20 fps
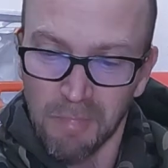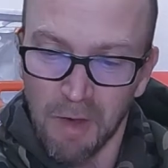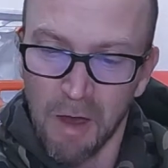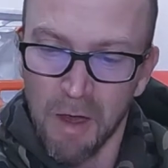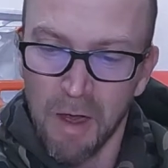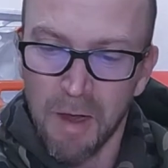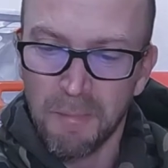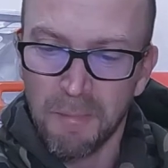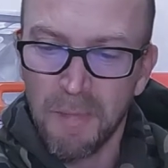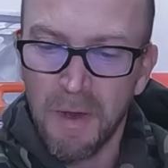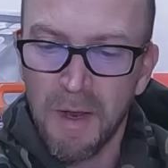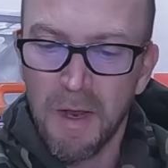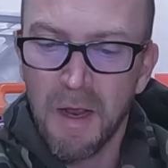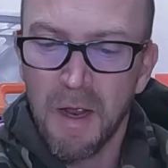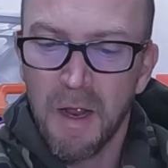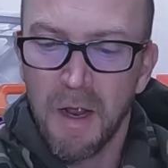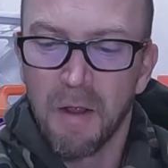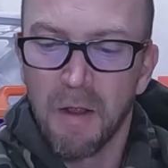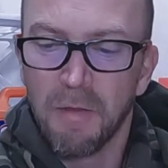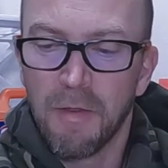Um,
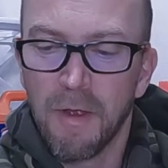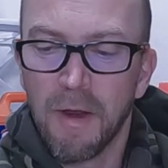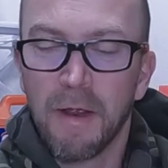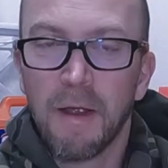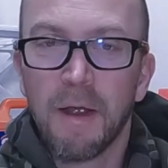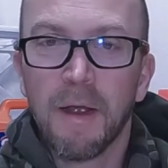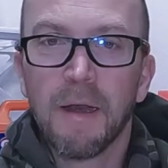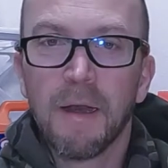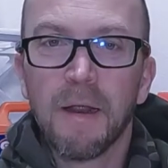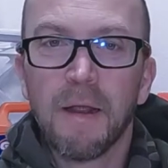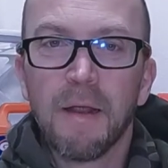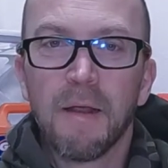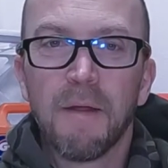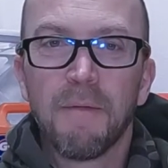they, it,